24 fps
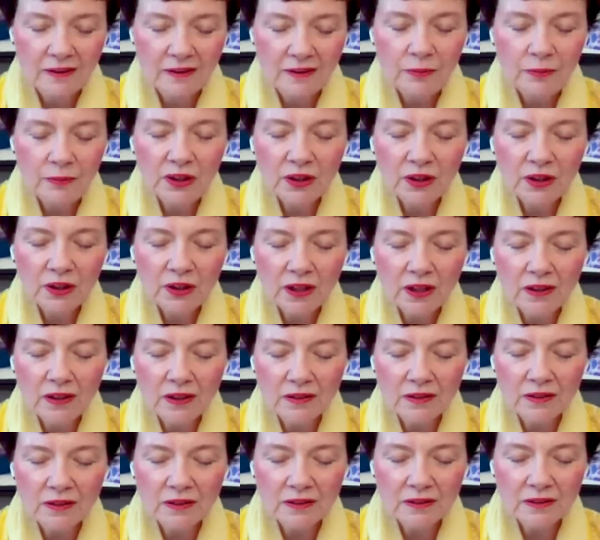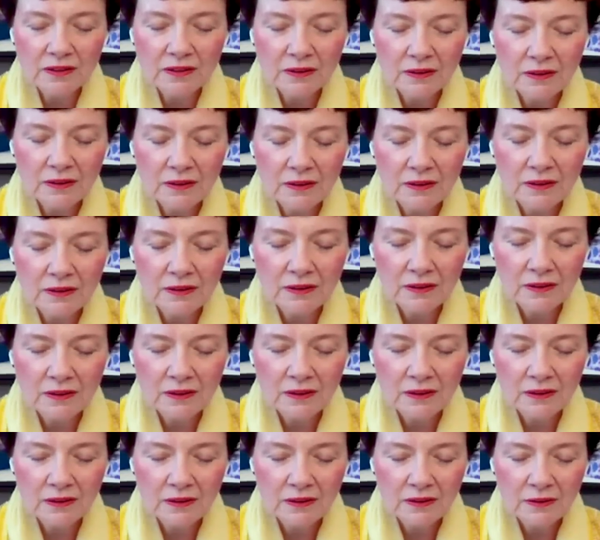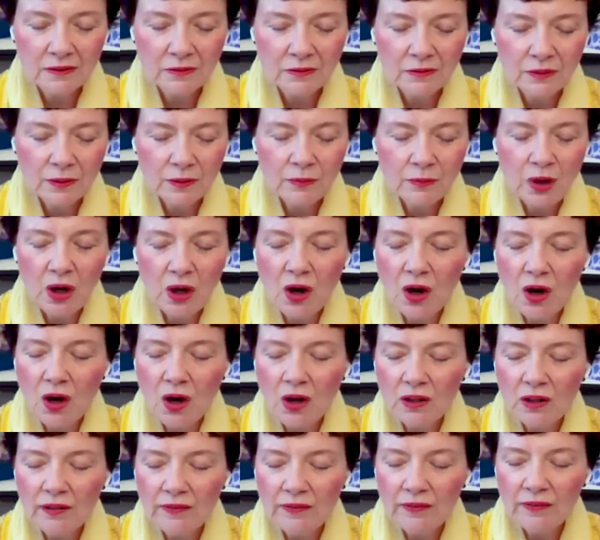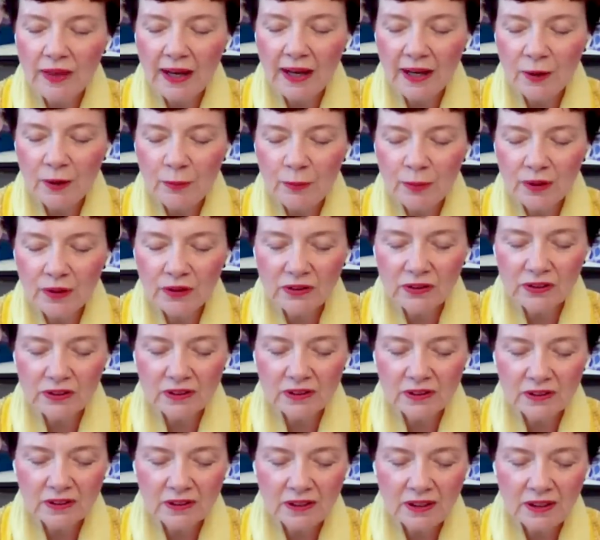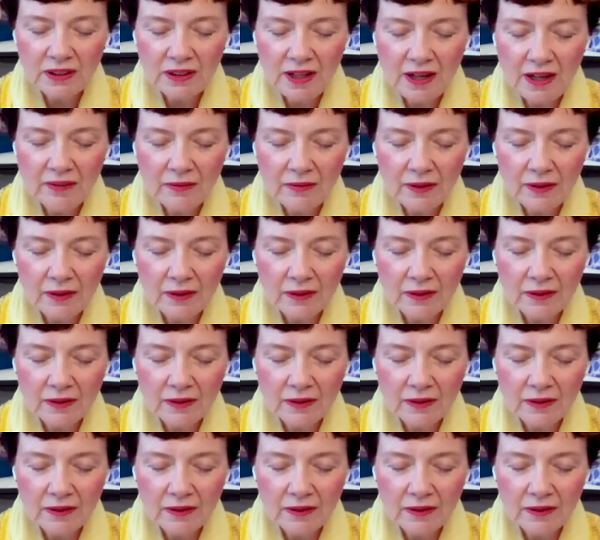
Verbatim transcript: miracles from all of the helpers in heaven.